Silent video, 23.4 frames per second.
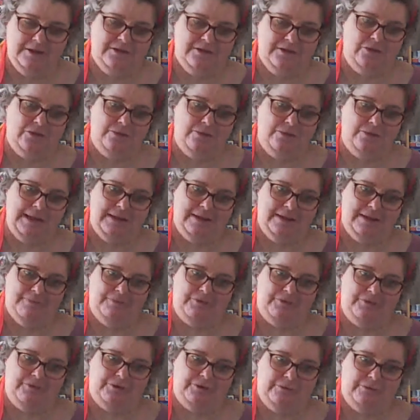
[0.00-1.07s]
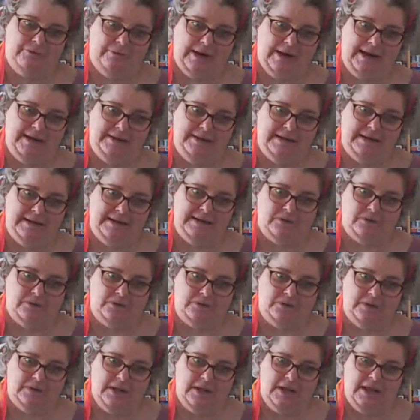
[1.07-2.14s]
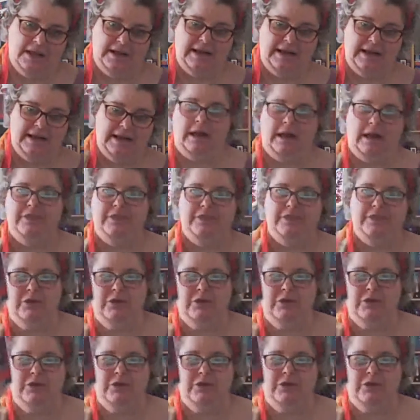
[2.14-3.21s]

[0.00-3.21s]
I think this could be some trade deals. Now, I think